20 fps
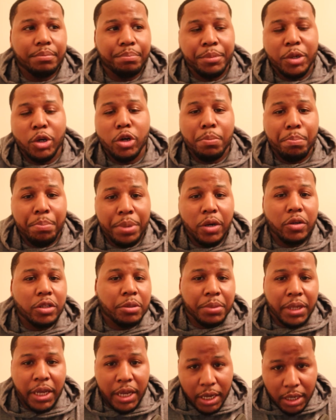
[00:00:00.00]
more
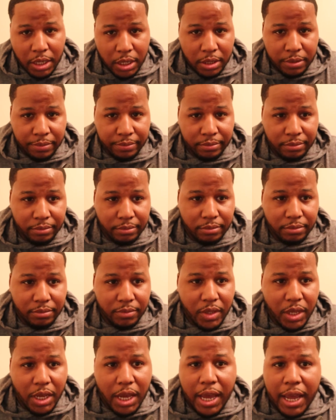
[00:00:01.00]
Beldum candy.
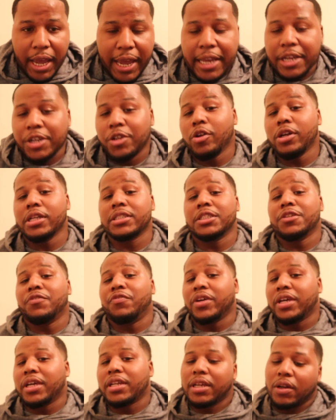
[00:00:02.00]
And during this
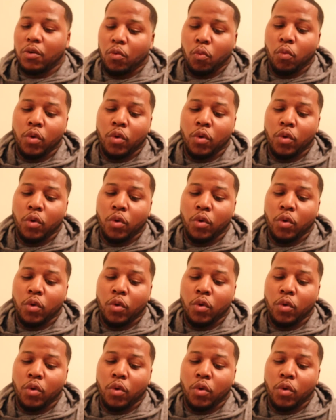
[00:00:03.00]
event,